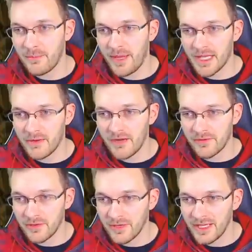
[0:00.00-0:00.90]
Battle
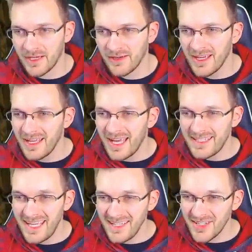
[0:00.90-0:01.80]
Rifle right here. I
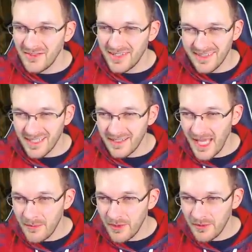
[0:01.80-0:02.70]
can't tell if that's like a
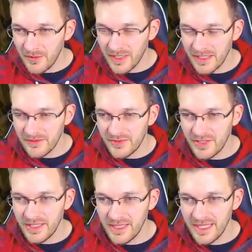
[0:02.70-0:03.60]
camo kind of
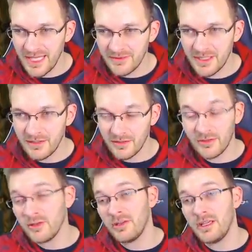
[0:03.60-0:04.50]
skin that they have on it
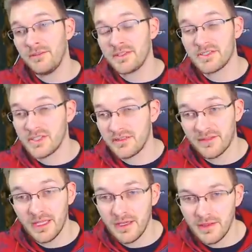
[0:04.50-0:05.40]
or if it's
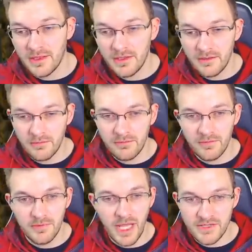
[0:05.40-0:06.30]
just the
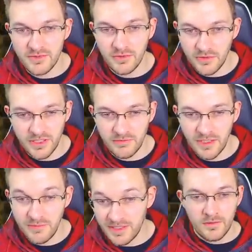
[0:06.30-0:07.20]
natural looking
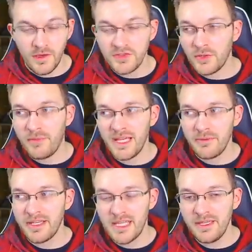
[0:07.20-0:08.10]
one. But also, by the
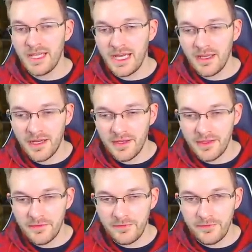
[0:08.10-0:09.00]
way, keep an eye on
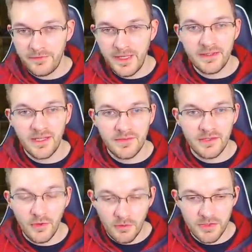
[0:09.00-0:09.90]
the feet of
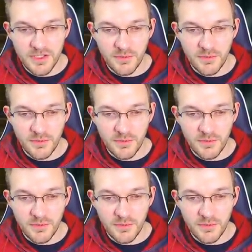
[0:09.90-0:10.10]
this orange